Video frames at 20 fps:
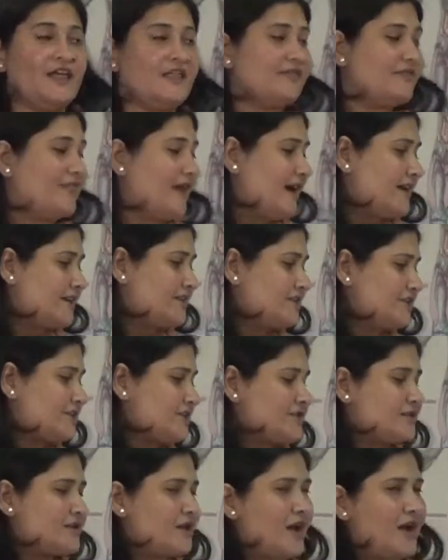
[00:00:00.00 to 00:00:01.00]

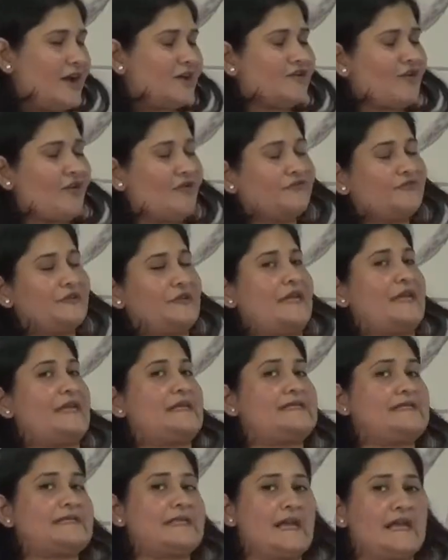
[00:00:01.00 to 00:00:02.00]
that are often
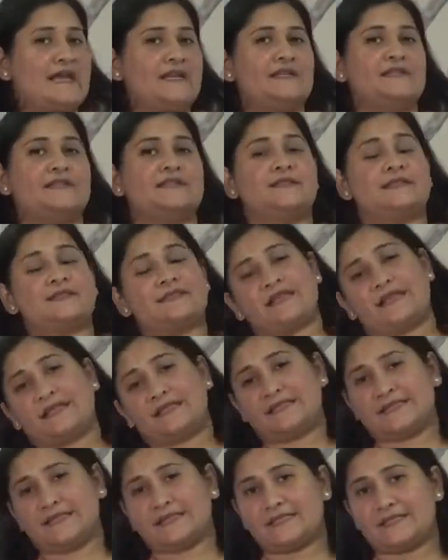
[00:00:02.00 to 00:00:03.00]
exiled, in the
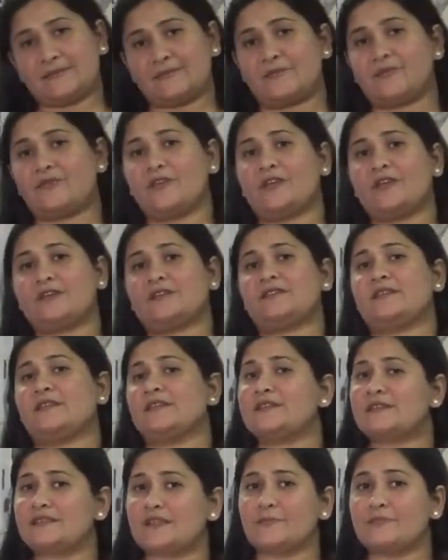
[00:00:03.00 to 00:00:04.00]
sense they are suppressed, they
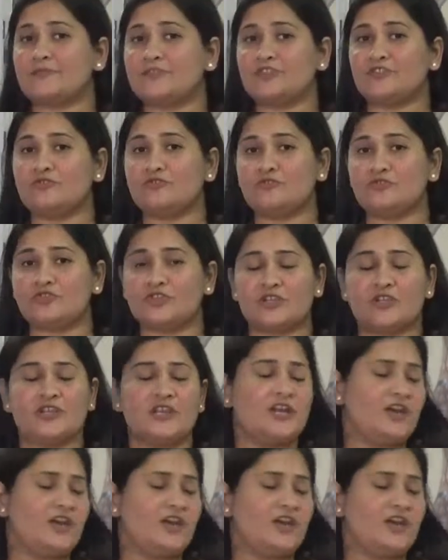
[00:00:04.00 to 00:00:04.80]
are subdued,